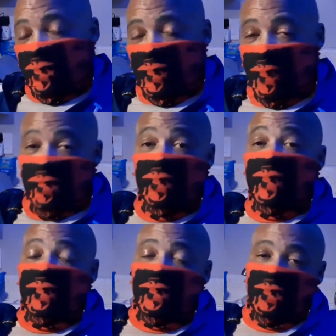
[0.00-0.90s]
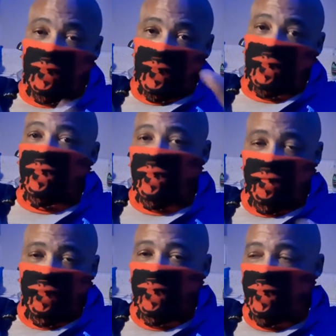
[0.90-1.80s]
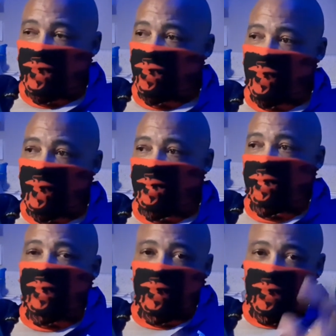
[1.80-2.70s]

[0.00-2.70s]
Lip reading: I own a little Glock that's converted into a 9mm